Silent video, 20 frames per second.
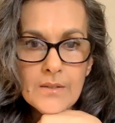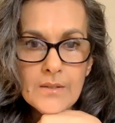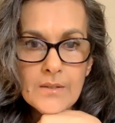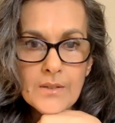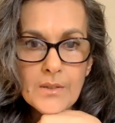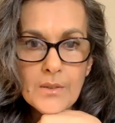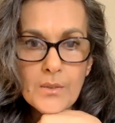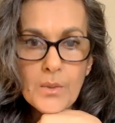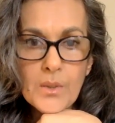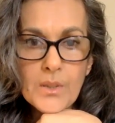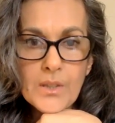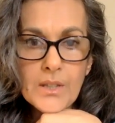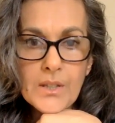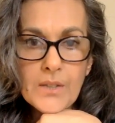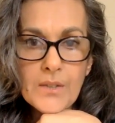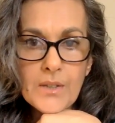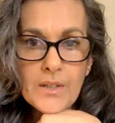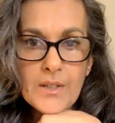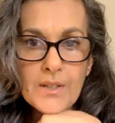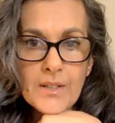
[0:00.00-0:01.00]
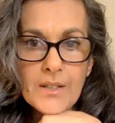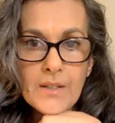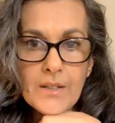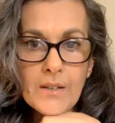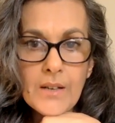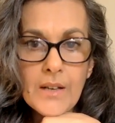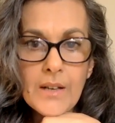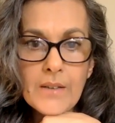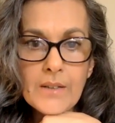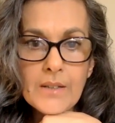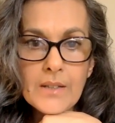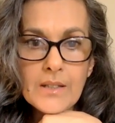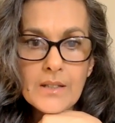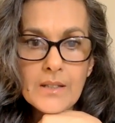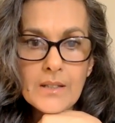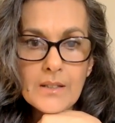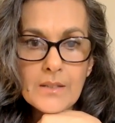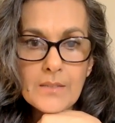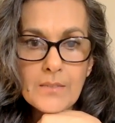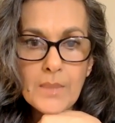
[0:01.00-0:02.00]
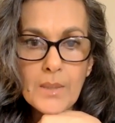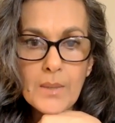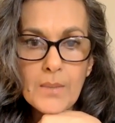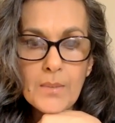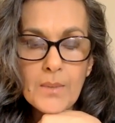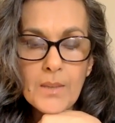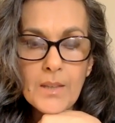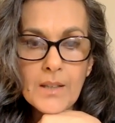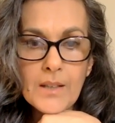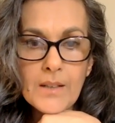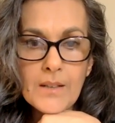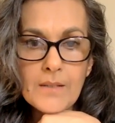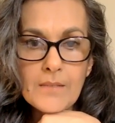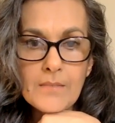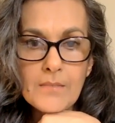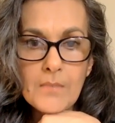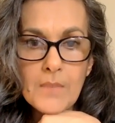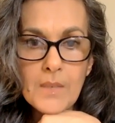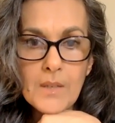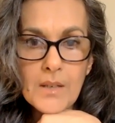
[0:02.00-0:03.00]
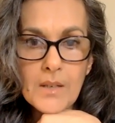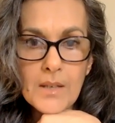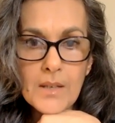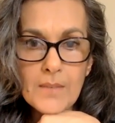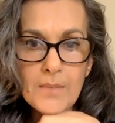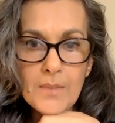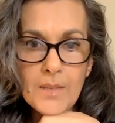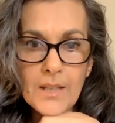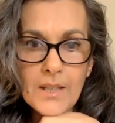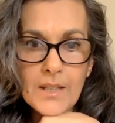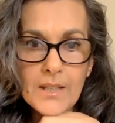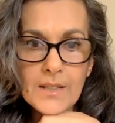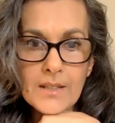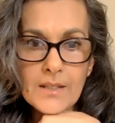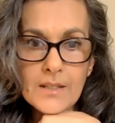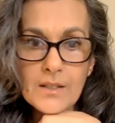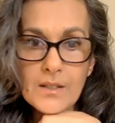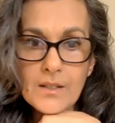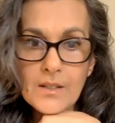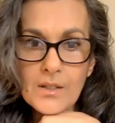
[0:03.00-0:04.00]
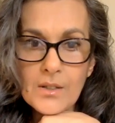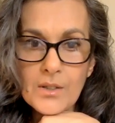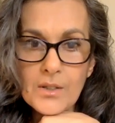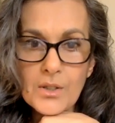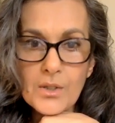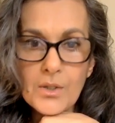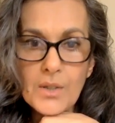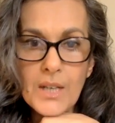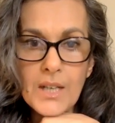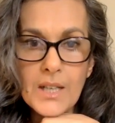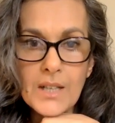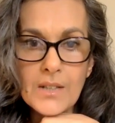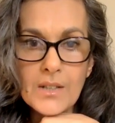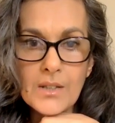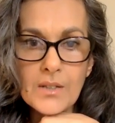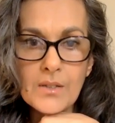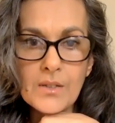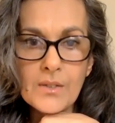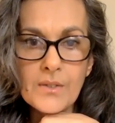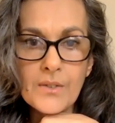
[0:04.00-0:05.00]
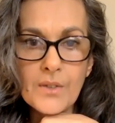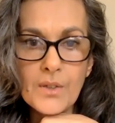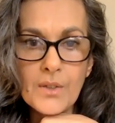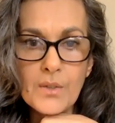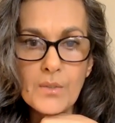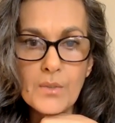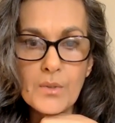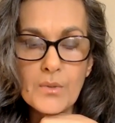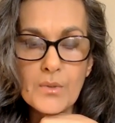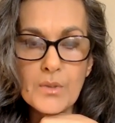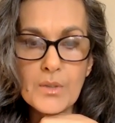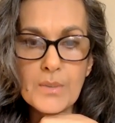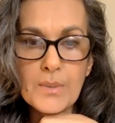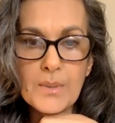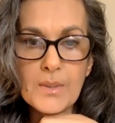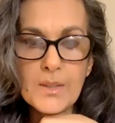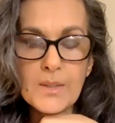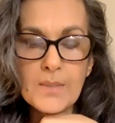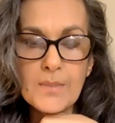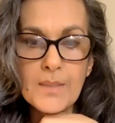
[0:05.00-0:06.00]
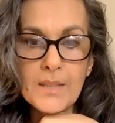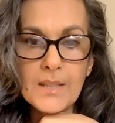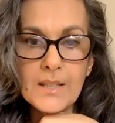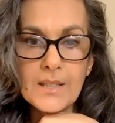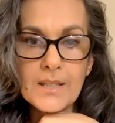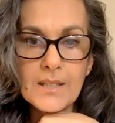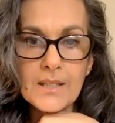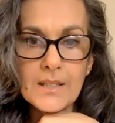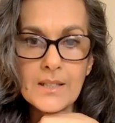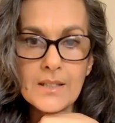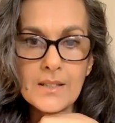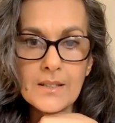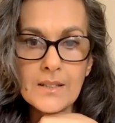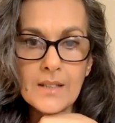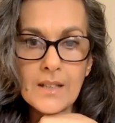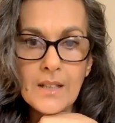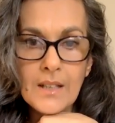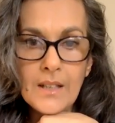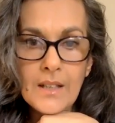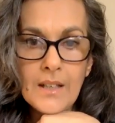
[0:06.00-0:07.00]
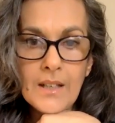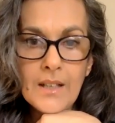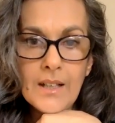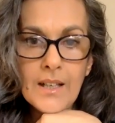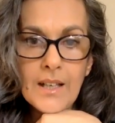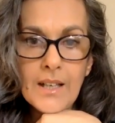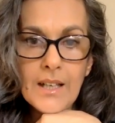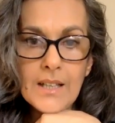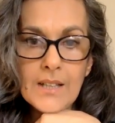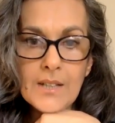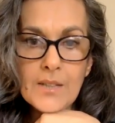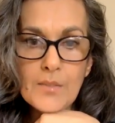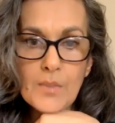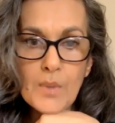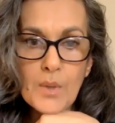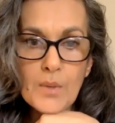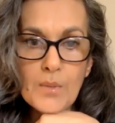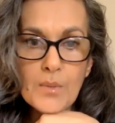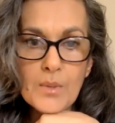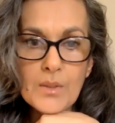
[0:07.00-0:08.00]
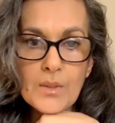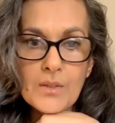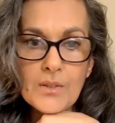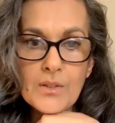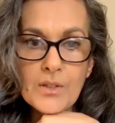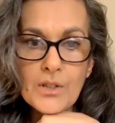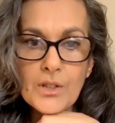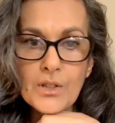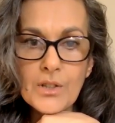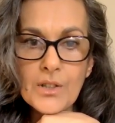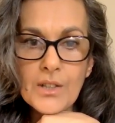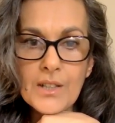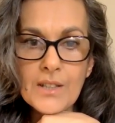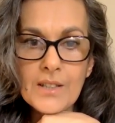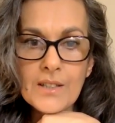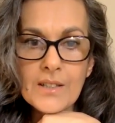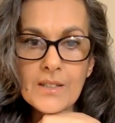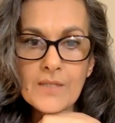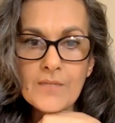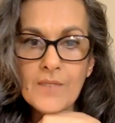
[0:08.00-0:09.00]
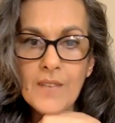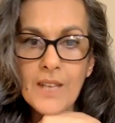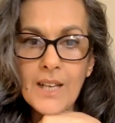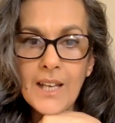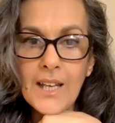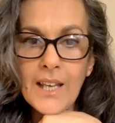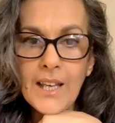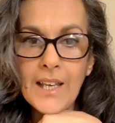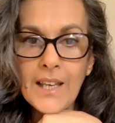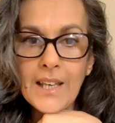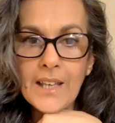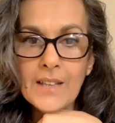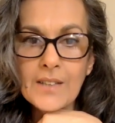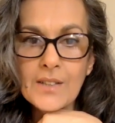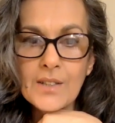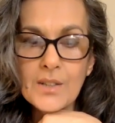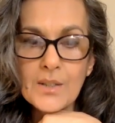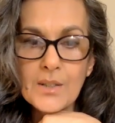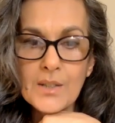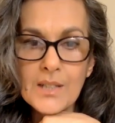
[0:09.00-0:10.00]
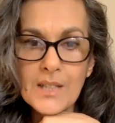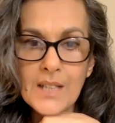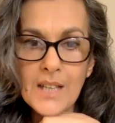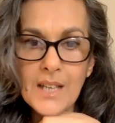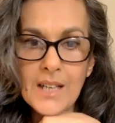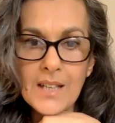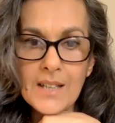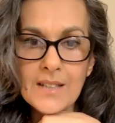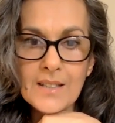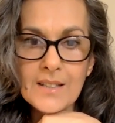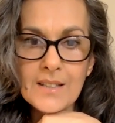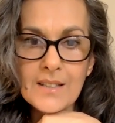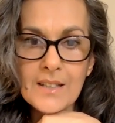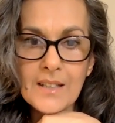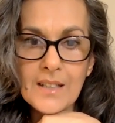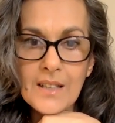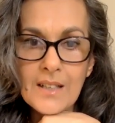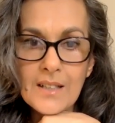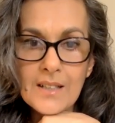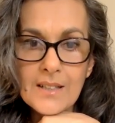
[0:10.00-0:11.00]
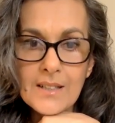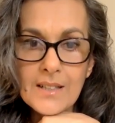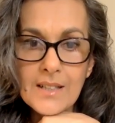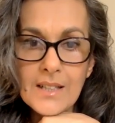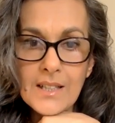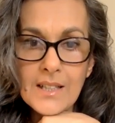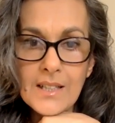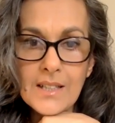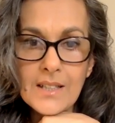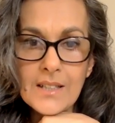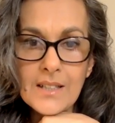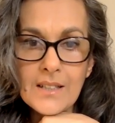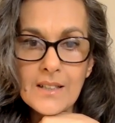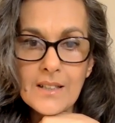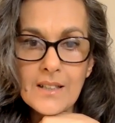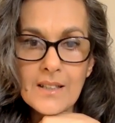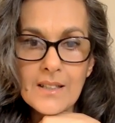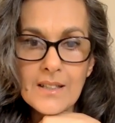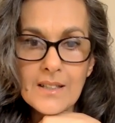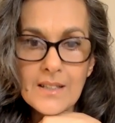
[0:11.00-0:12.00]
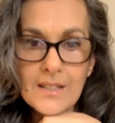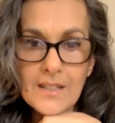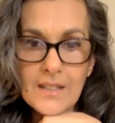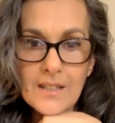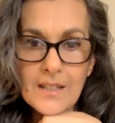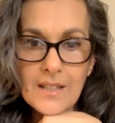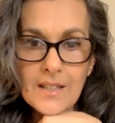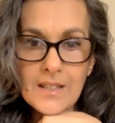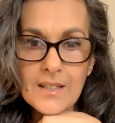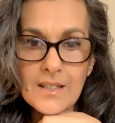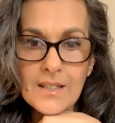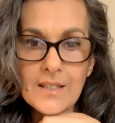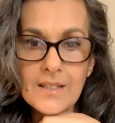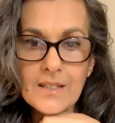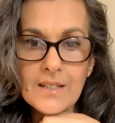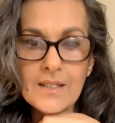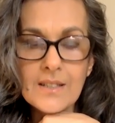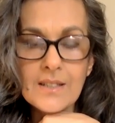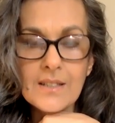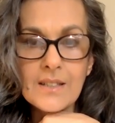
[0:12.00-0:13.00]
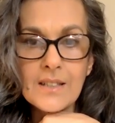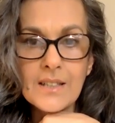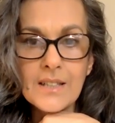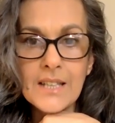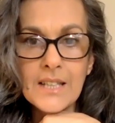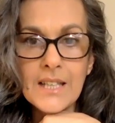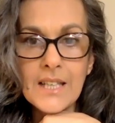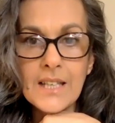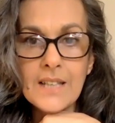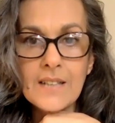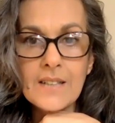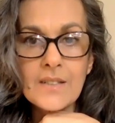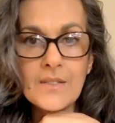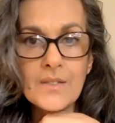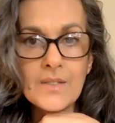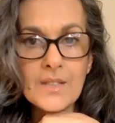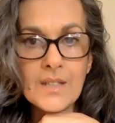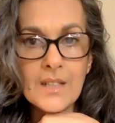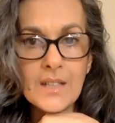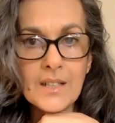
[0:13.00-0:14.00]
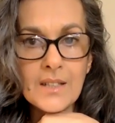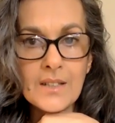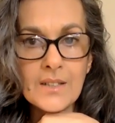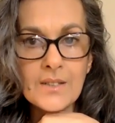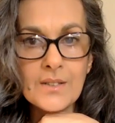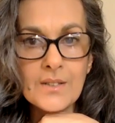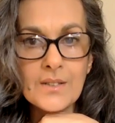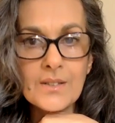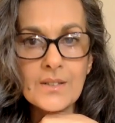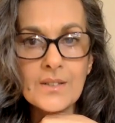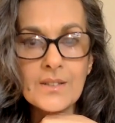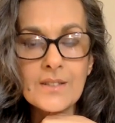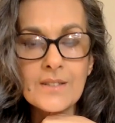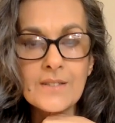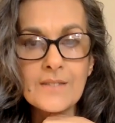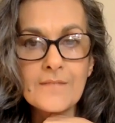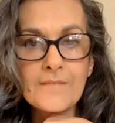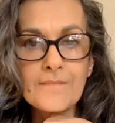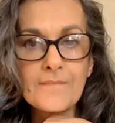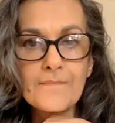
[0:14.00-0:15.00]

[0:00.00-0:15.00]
So 1 degree is a crowded public marketplace, the social nature of human responsibilities, a last moment joyous rallying to a task, seed synthesis at the end of cycles.